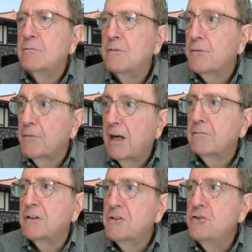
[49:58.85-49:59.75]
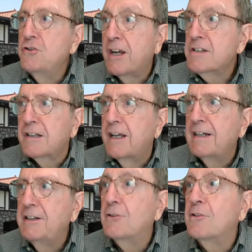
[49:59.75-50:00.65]
with railroads just
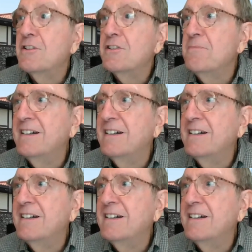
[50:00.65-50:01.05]
like yours.